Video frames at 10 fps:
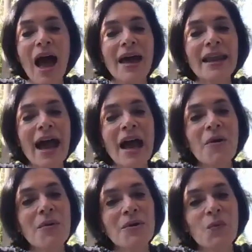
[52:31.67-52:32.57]
And
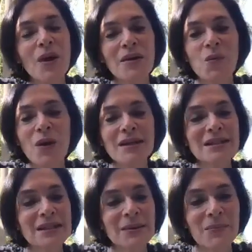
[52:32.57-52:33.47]
how and when, what
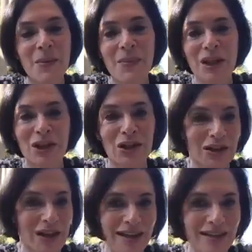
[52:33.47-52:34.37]
does commitment look
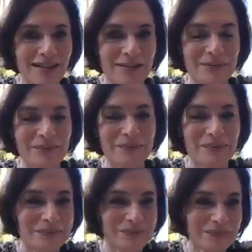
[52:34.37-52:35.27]

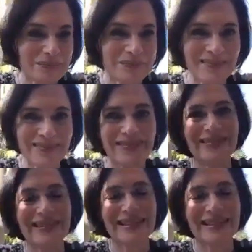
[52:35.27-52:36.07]
like?